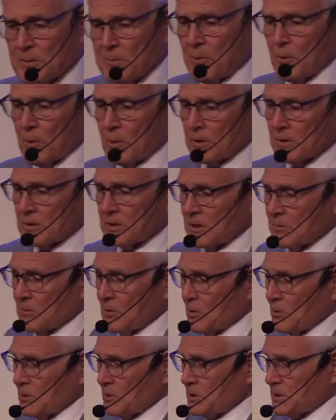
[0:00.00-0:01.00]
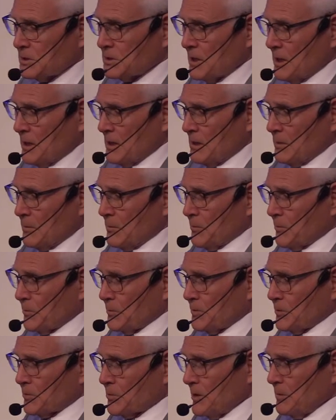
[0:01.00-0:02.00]
important, some of those
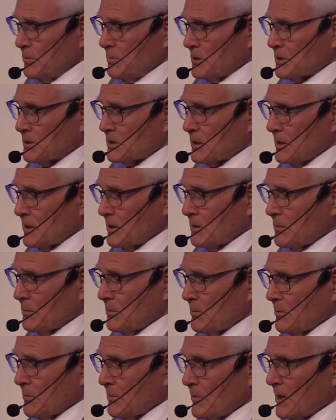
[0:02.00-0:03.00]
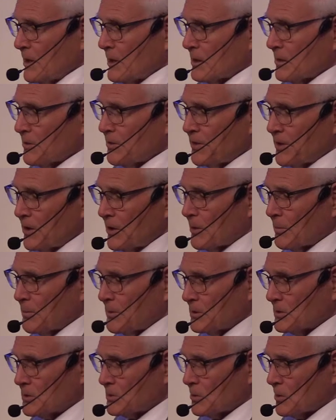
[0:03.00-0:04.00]
treatments and medical
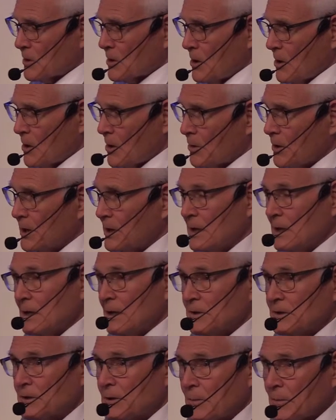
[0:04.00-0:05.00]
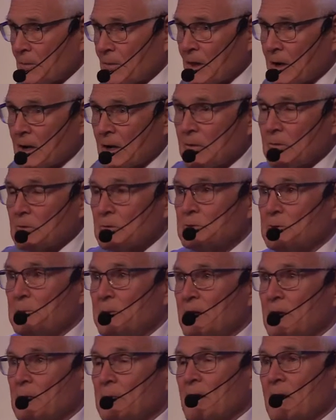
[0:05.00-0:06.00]
therapy, so-called, that I will
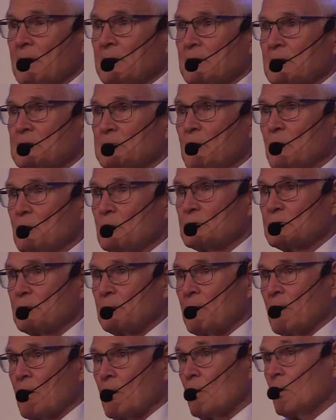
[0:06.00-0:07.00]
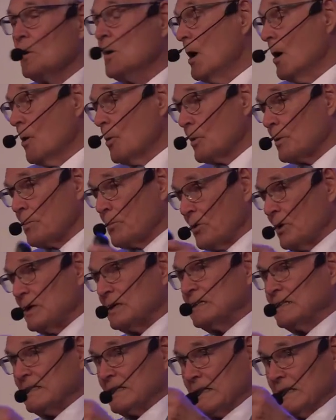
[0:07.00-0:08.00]
speak about and expose tomorrow, were
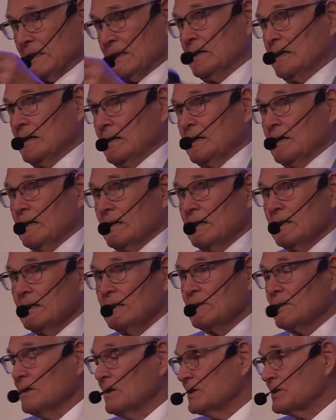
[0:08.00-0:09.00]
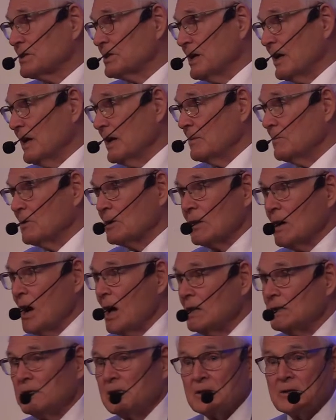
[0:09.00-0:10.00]
present in this day, but
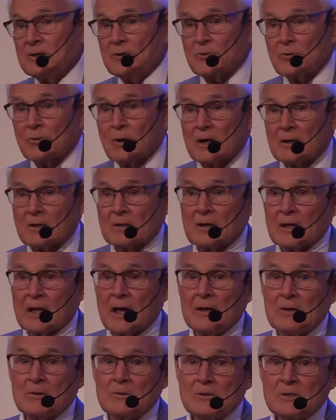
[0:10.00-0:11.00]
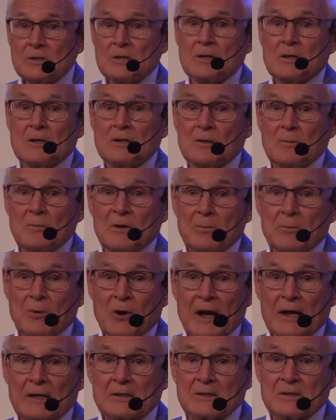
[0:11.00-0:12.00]
God didn't direct those to be
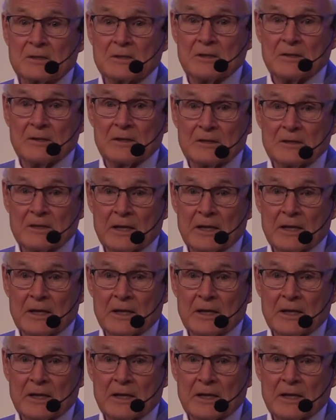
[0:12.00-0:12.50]
practiced in the